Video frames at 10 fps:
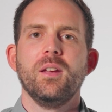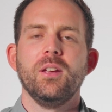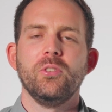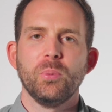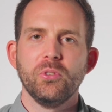
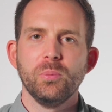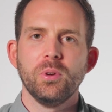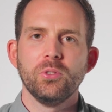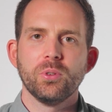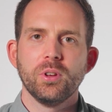It's
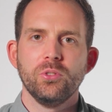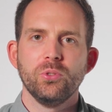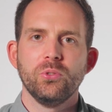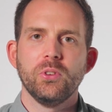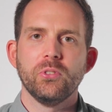possible to
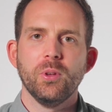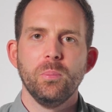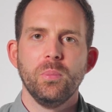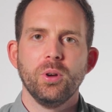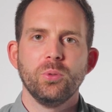reduce this
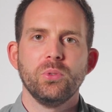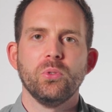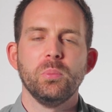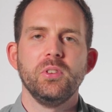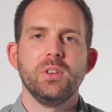number with
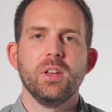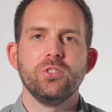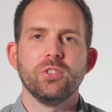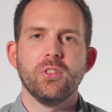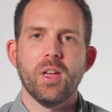the
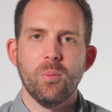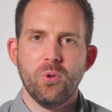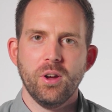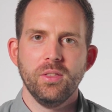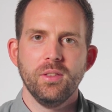mitigation
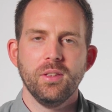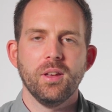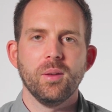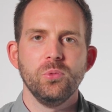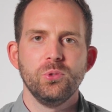M1,
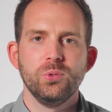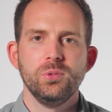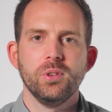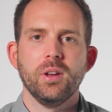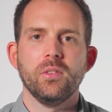M2
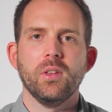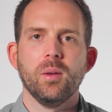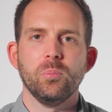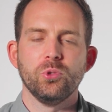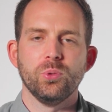and
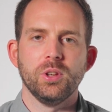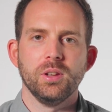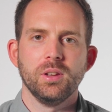M3.